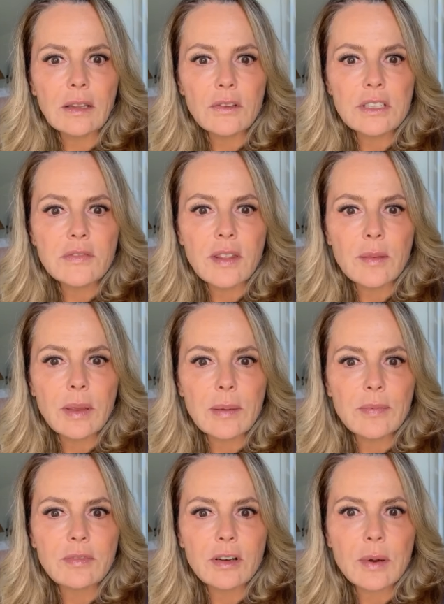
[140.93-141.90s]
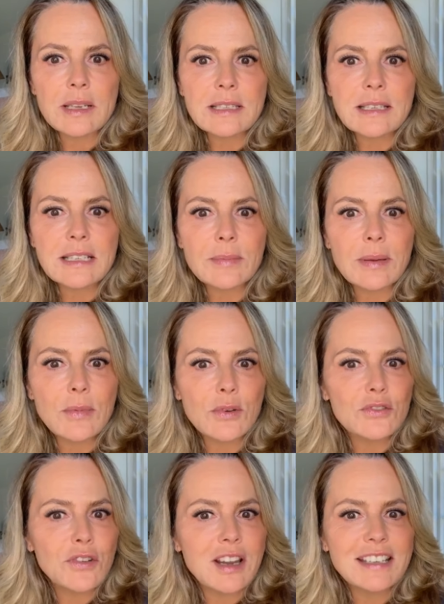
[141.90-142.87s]
Lots of other people requesting to be
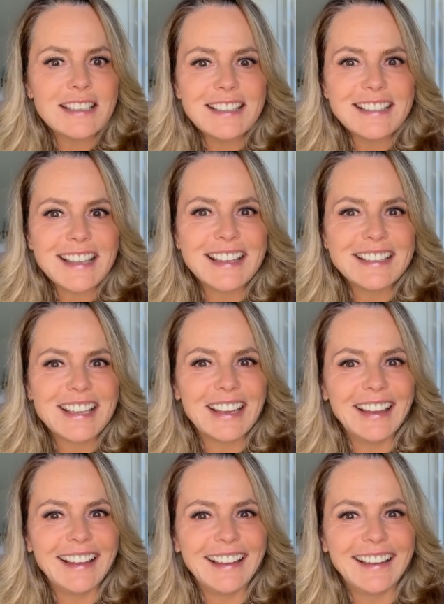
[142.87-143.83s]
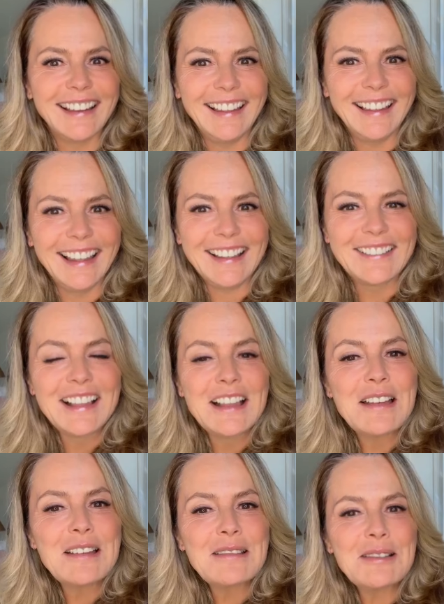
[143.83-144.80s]
moderators. That's
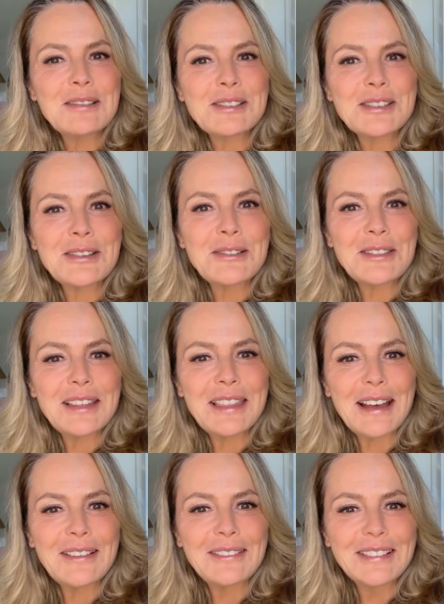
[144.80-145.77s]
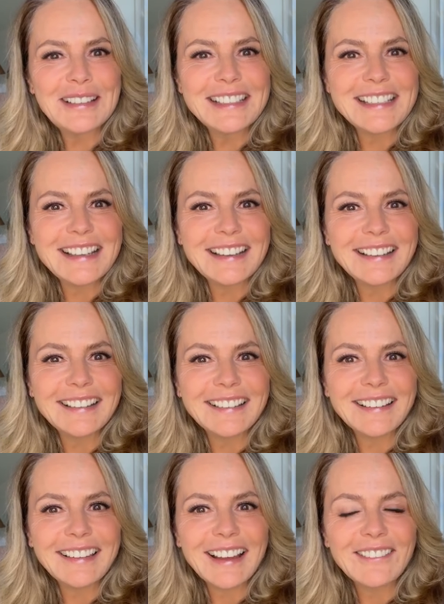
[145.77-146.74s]
not sure that
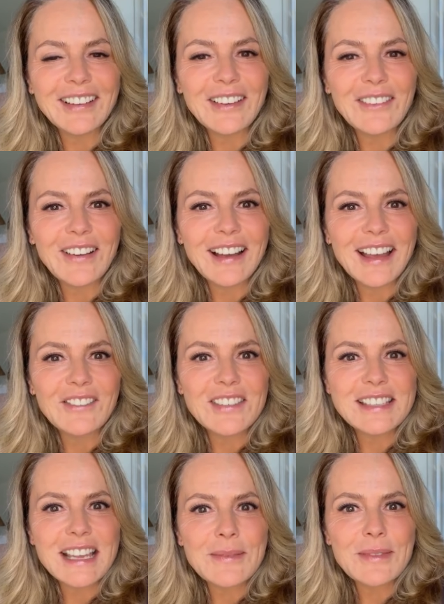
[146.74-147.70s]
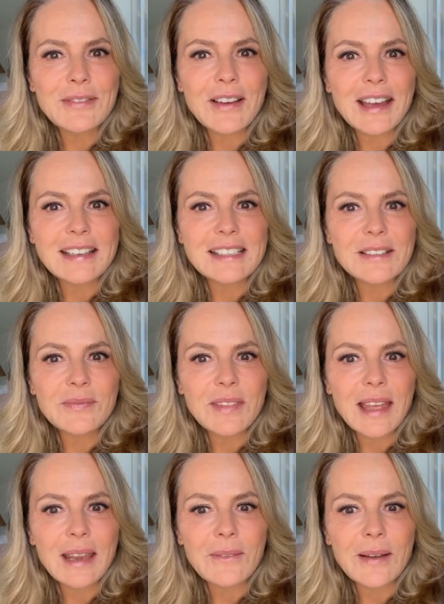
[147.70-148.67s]
that would quite have the same effect.
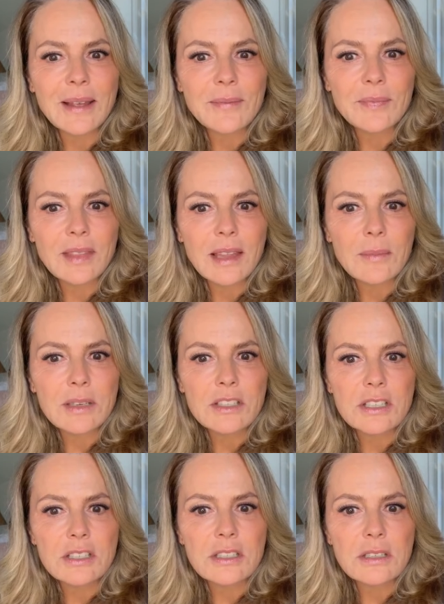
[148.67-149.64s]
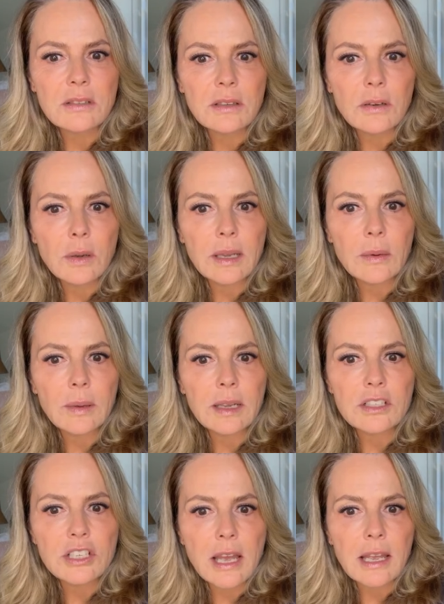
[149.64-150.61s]
Anyway, let me just do a
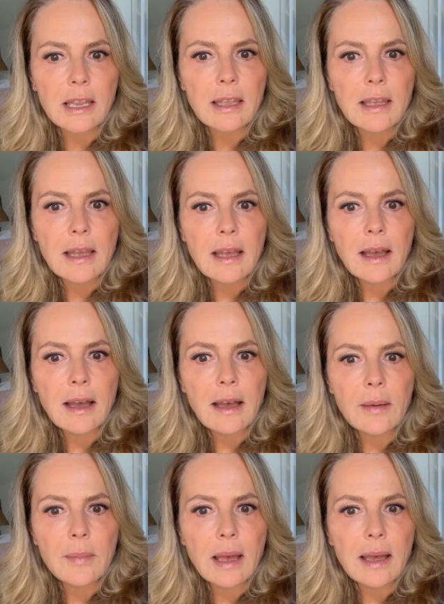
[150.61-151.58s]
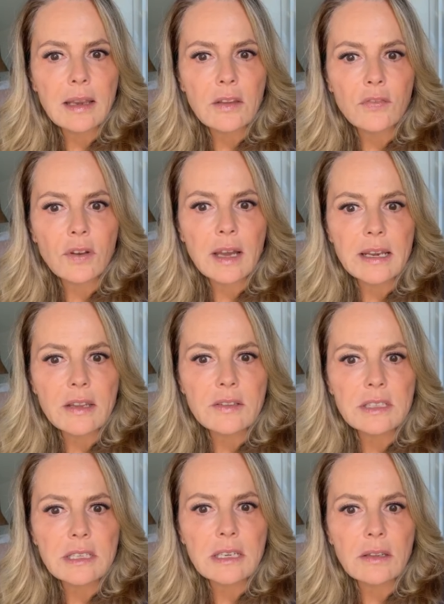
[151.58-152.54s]
quick check. And if I
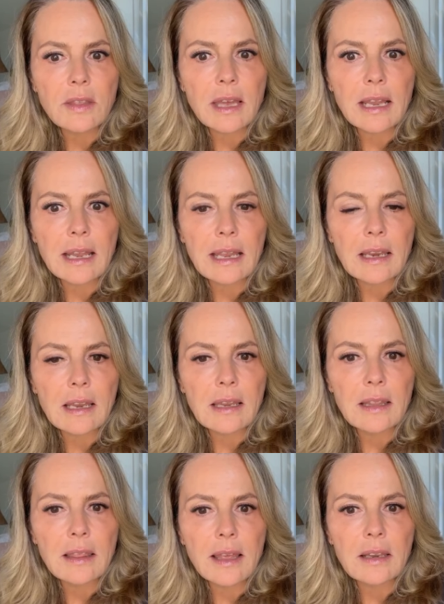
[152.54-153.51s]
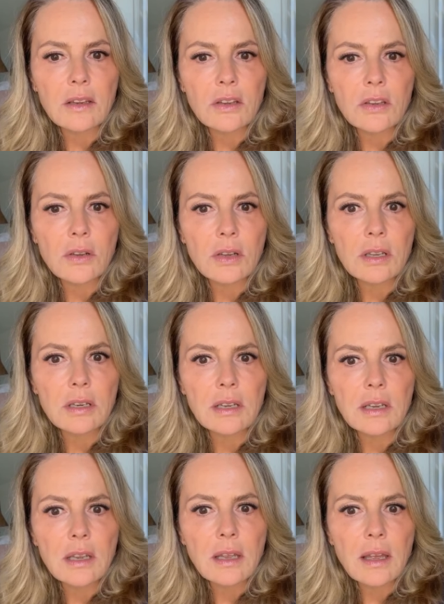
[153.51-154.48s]
don't see you there, Lainey, then you
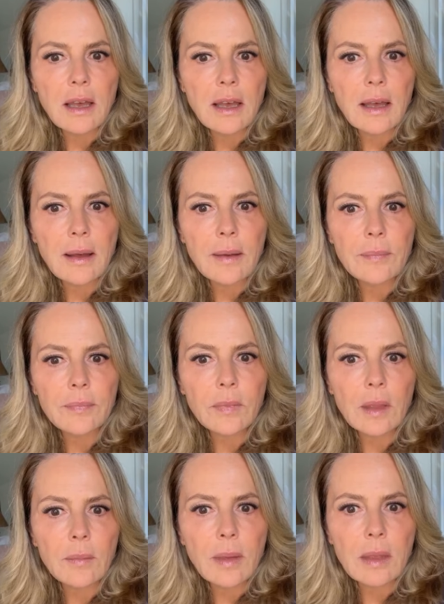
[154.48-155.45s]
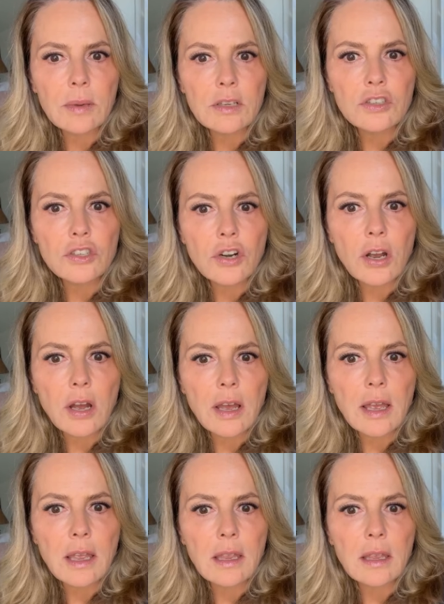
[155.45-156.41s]
can maybe
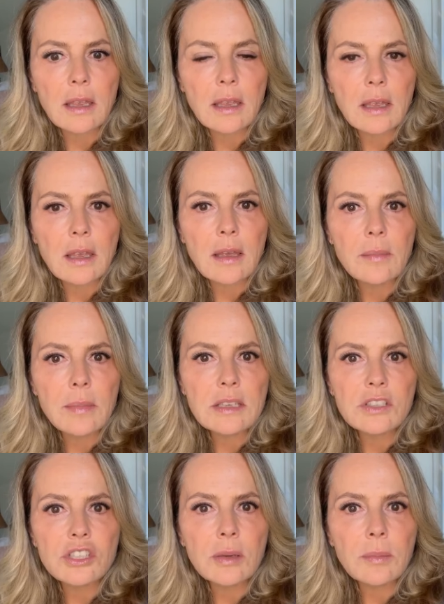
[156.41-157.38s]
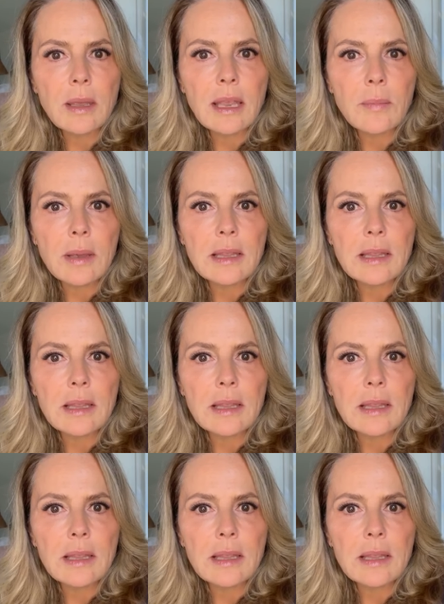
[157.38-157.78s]
try messaging me.